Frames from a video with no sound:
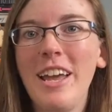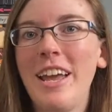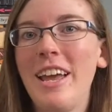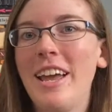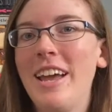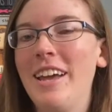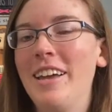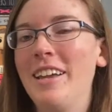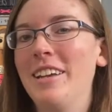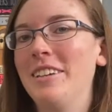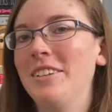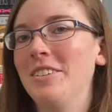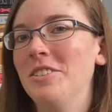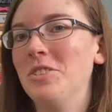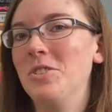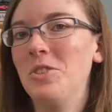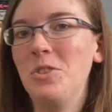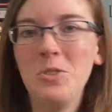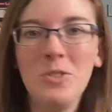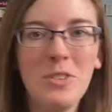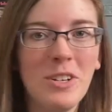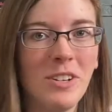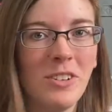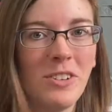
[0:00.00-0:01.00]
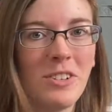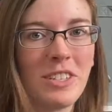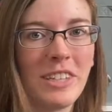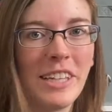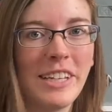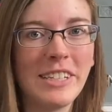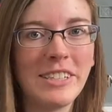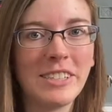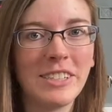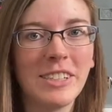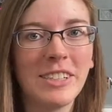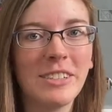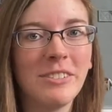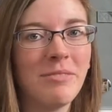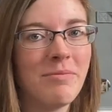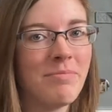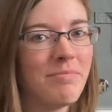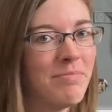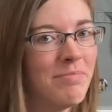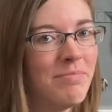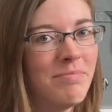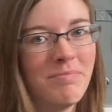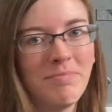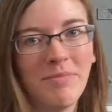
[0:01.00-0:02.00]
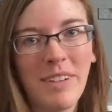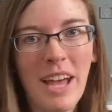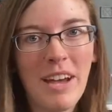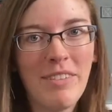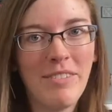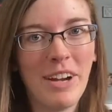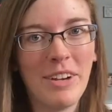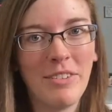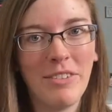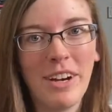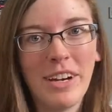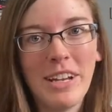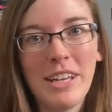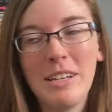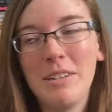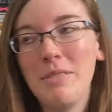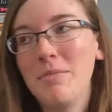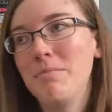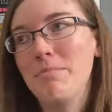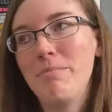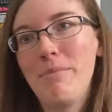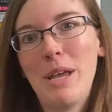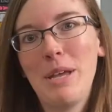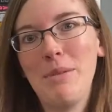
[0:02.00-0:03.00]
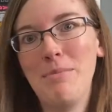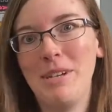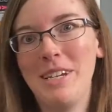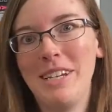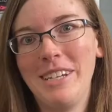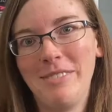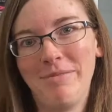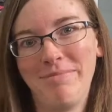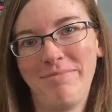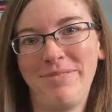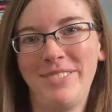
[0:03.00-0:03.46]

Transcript: and two years later, have I read it? Maybe.